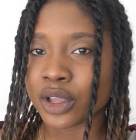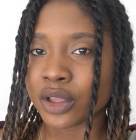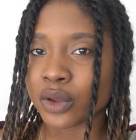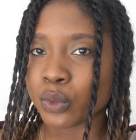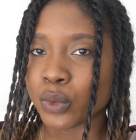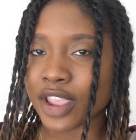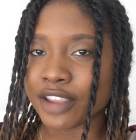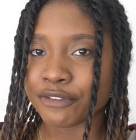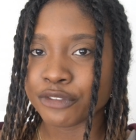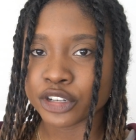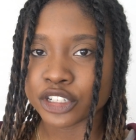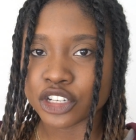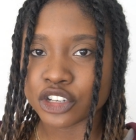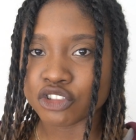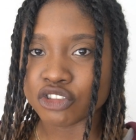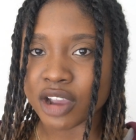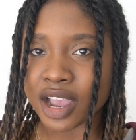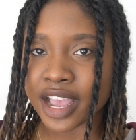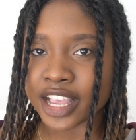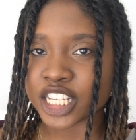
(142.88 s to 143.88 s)
wait for it to
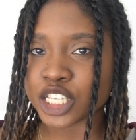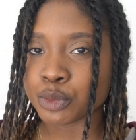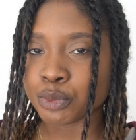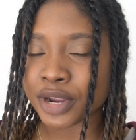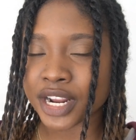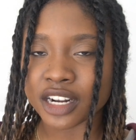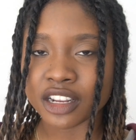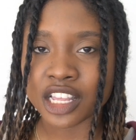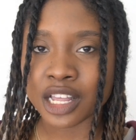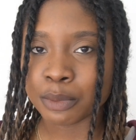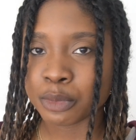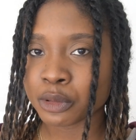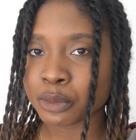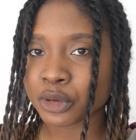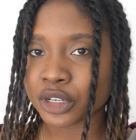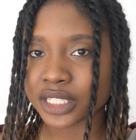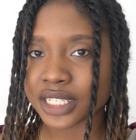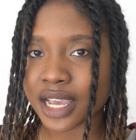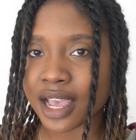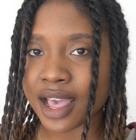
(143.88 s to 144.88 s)
dry, spray it a couple
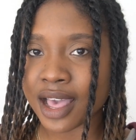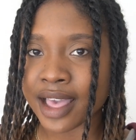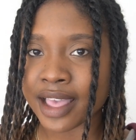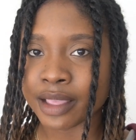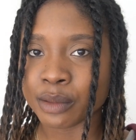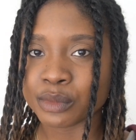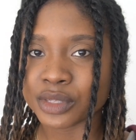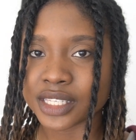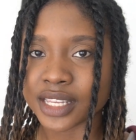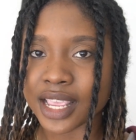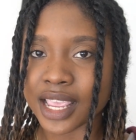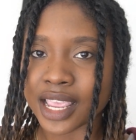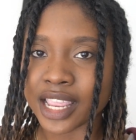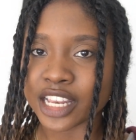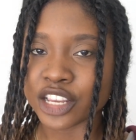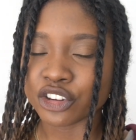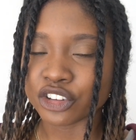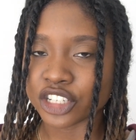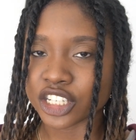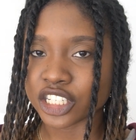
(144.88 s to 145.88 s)
more times
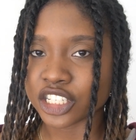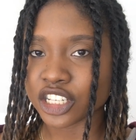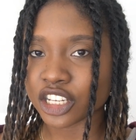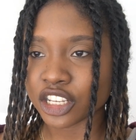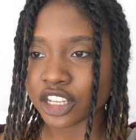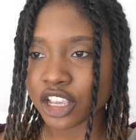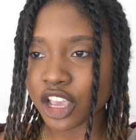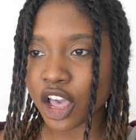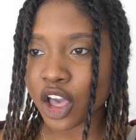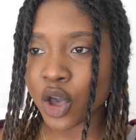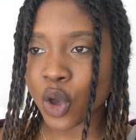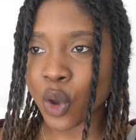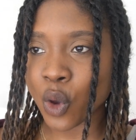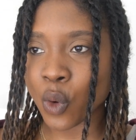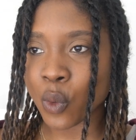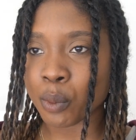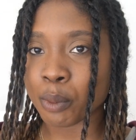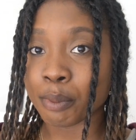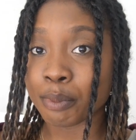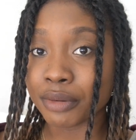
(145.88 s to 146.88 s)
and you're good to
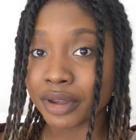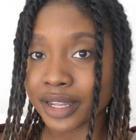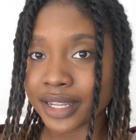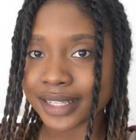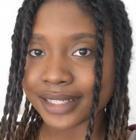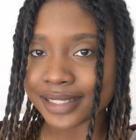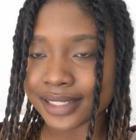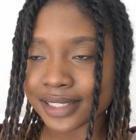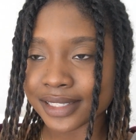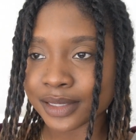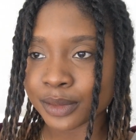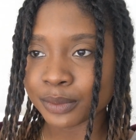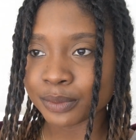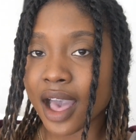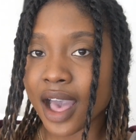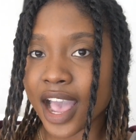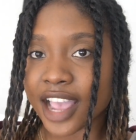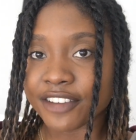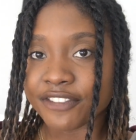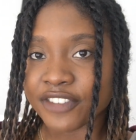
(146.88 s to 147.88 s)
go. But
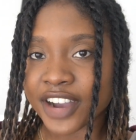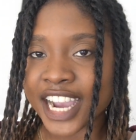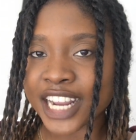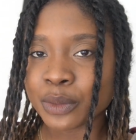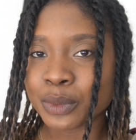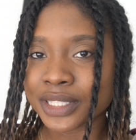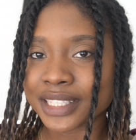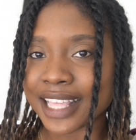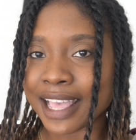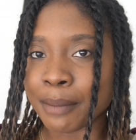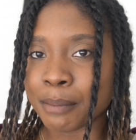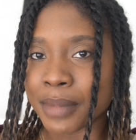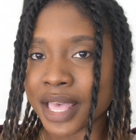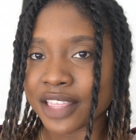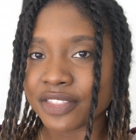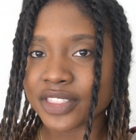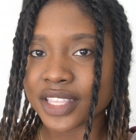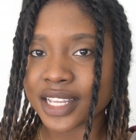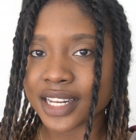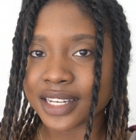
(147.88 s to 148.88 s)
I find with that
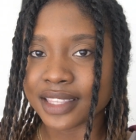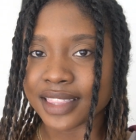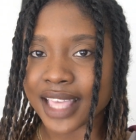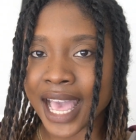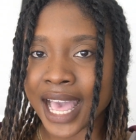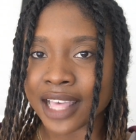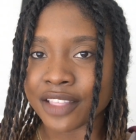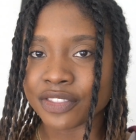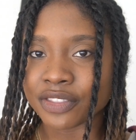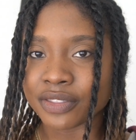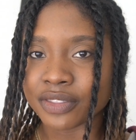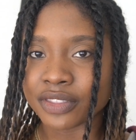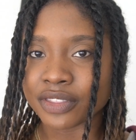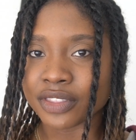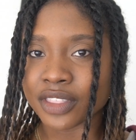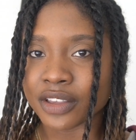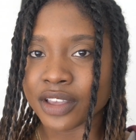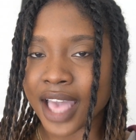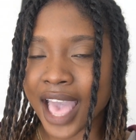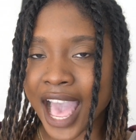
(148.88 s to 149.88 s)
method that
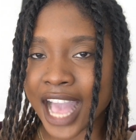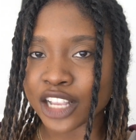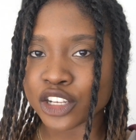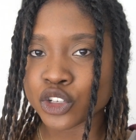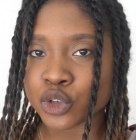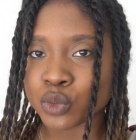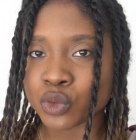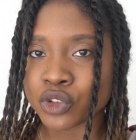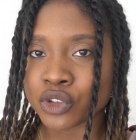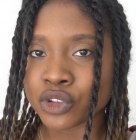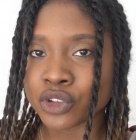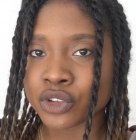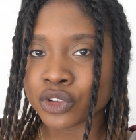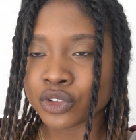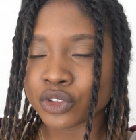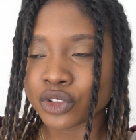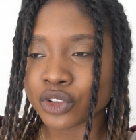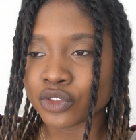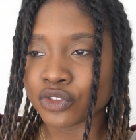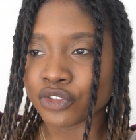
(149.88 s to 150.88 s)
the
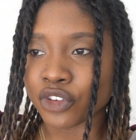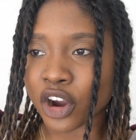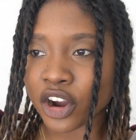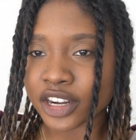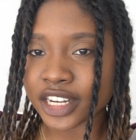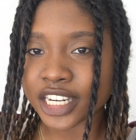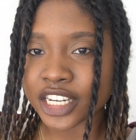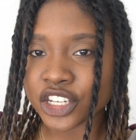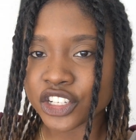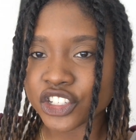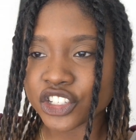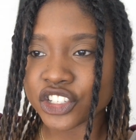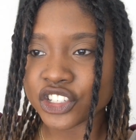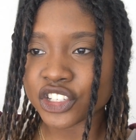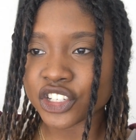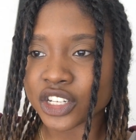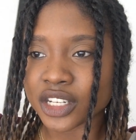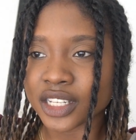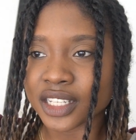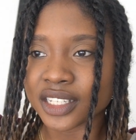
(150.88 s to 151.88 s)
actual
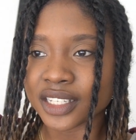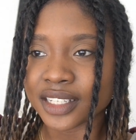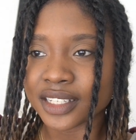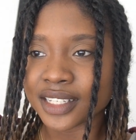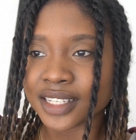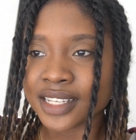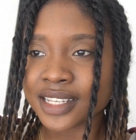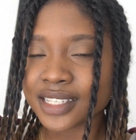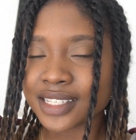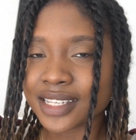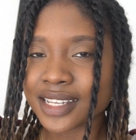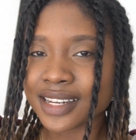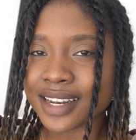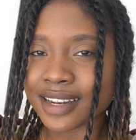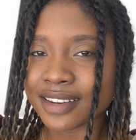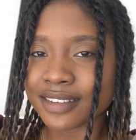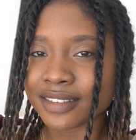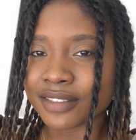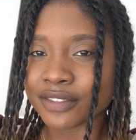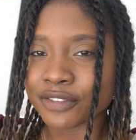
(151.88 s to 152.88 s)
varnish
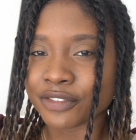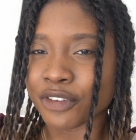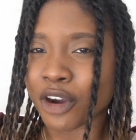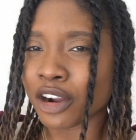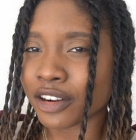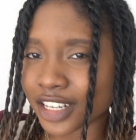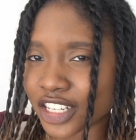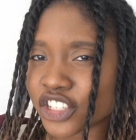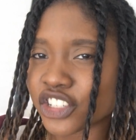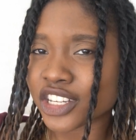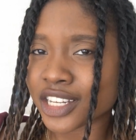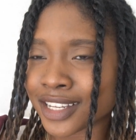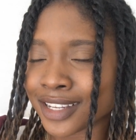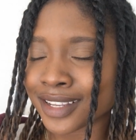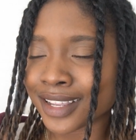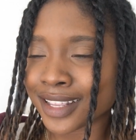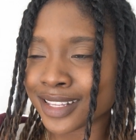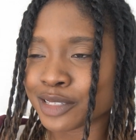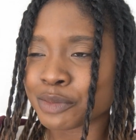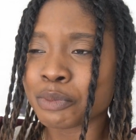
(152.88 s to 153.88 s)
isn't varnishing
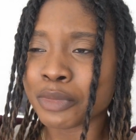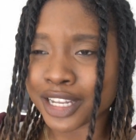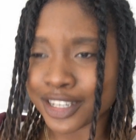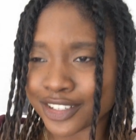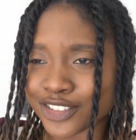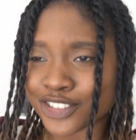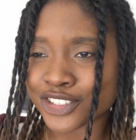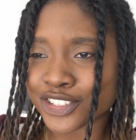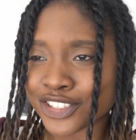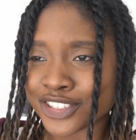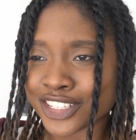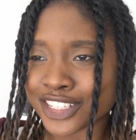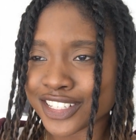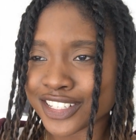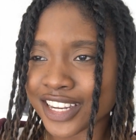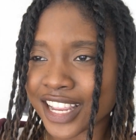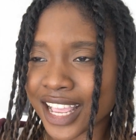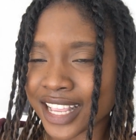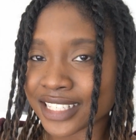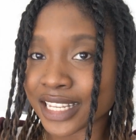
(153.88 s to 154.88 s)
as much
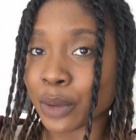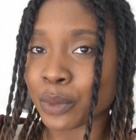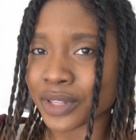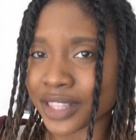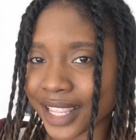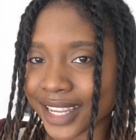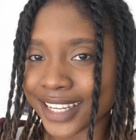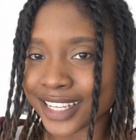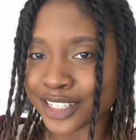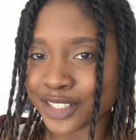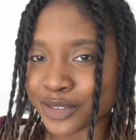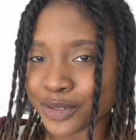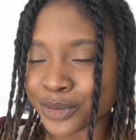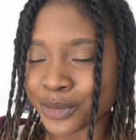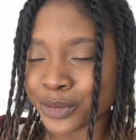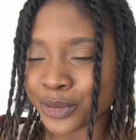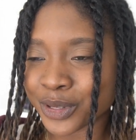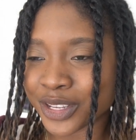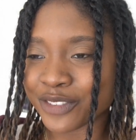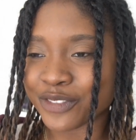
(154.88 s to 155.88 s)
as I would like it
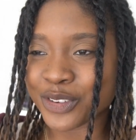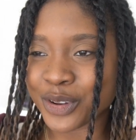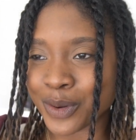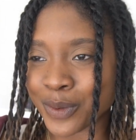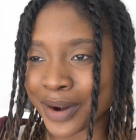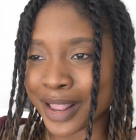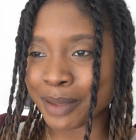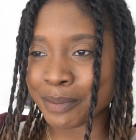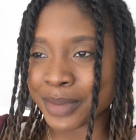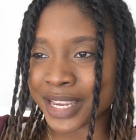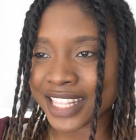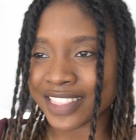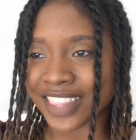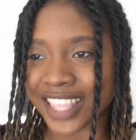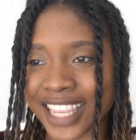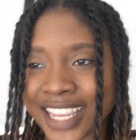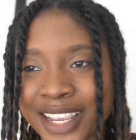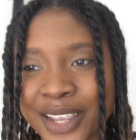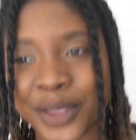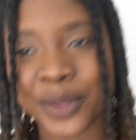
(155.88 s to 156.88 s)
to, if you know what I mean.
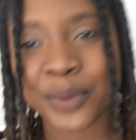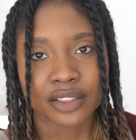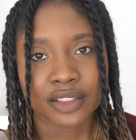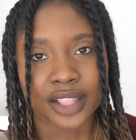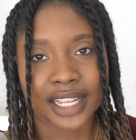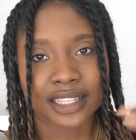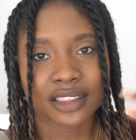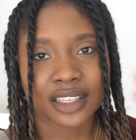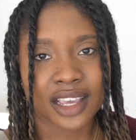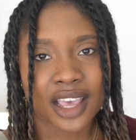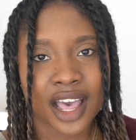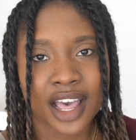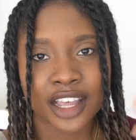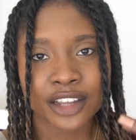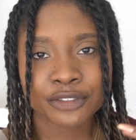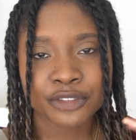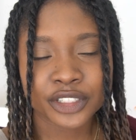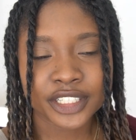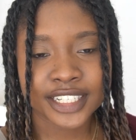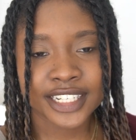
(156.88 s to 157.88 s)
Like the
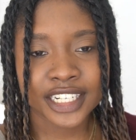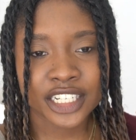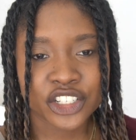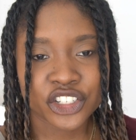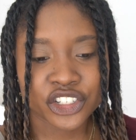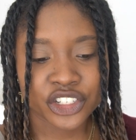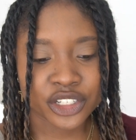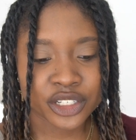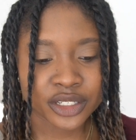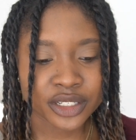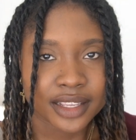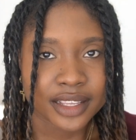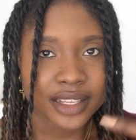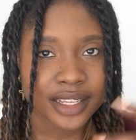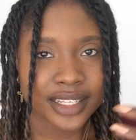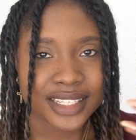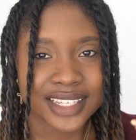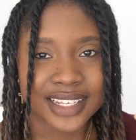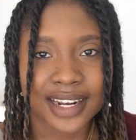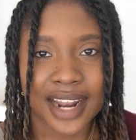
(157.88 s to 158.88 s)
coverage
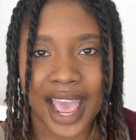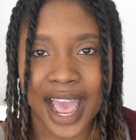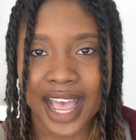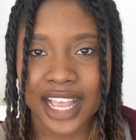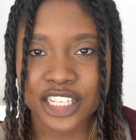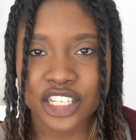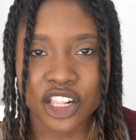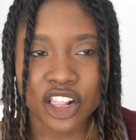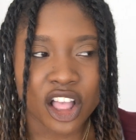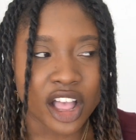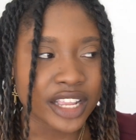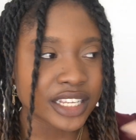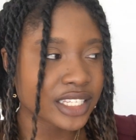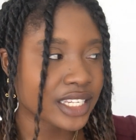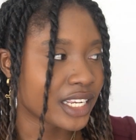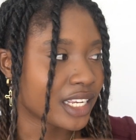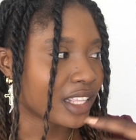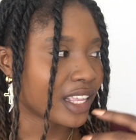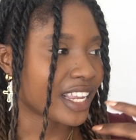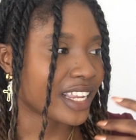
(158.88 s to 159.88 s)
isn't as
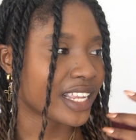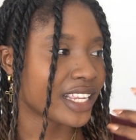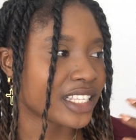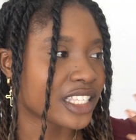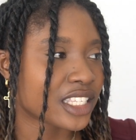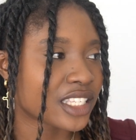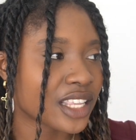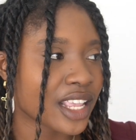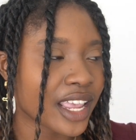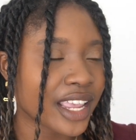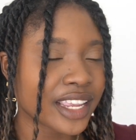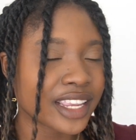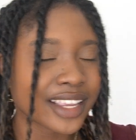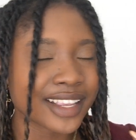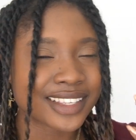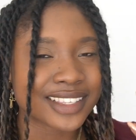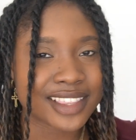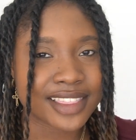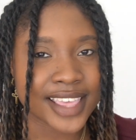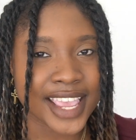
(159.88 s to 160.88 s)
glossy. Like it's
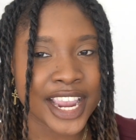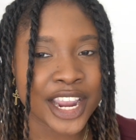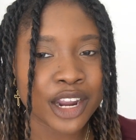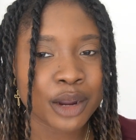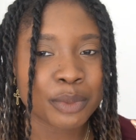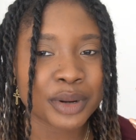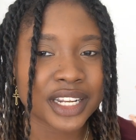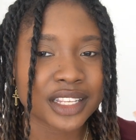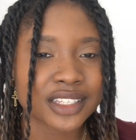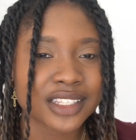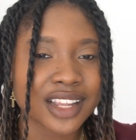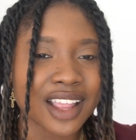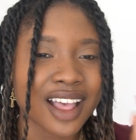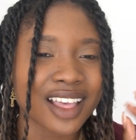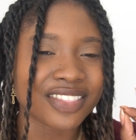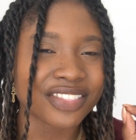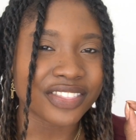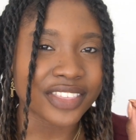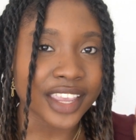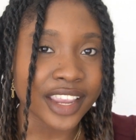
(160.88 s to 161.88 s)
there, but it's
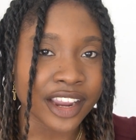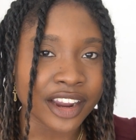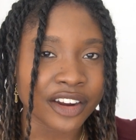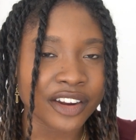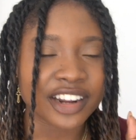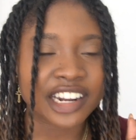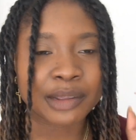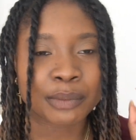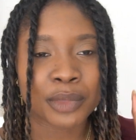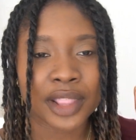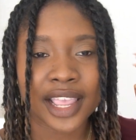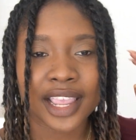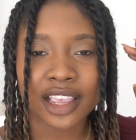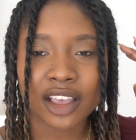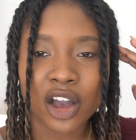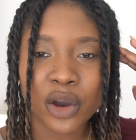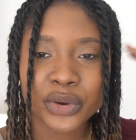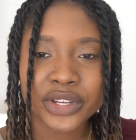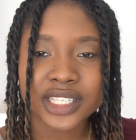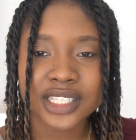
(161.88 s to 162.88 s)
not there. And I'm like, I
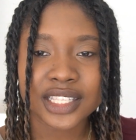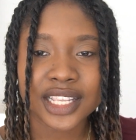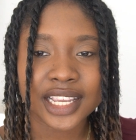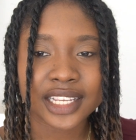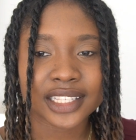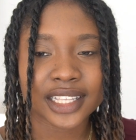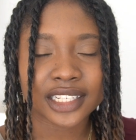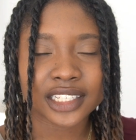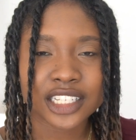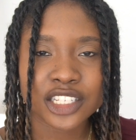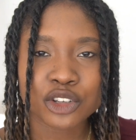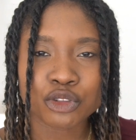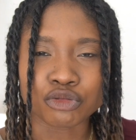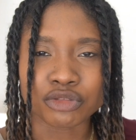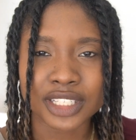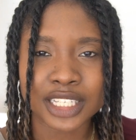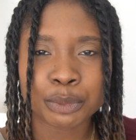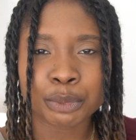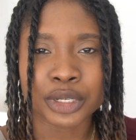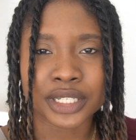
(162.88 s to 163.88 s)
always think like, does it
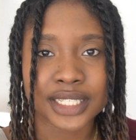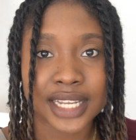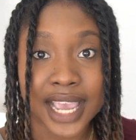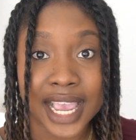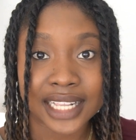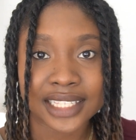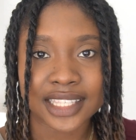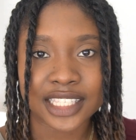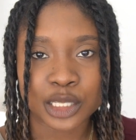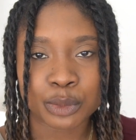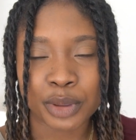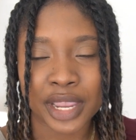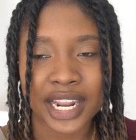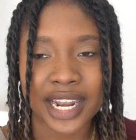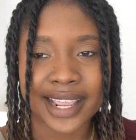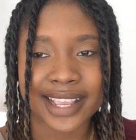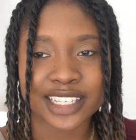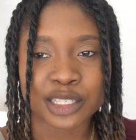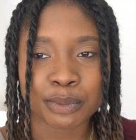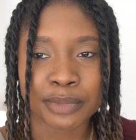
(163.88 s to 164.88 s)
really protect this
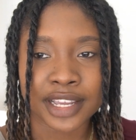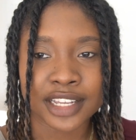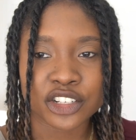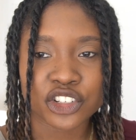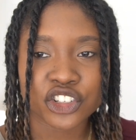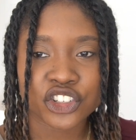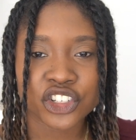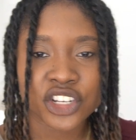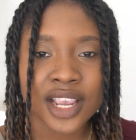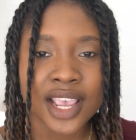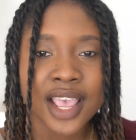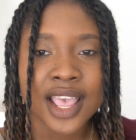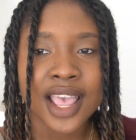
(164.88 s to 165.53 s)
painting as much